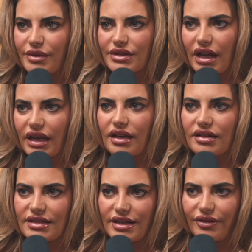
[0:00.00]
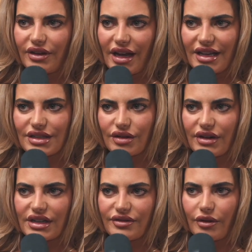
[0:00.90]
was like different
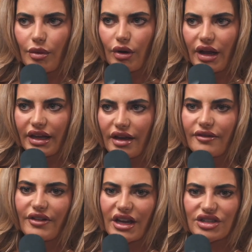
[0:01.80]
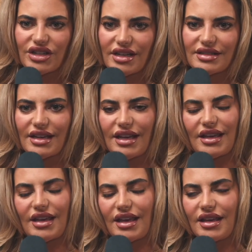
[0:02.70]
categories for what like a fetish is, a
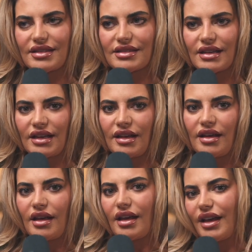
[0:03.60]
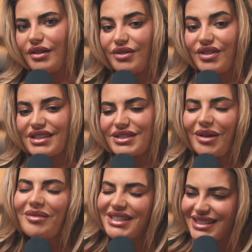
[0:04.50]
kink is, and all this. So
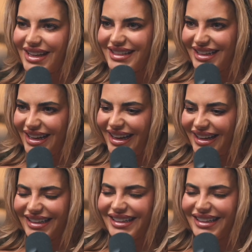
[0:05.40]
I'm excited to learn.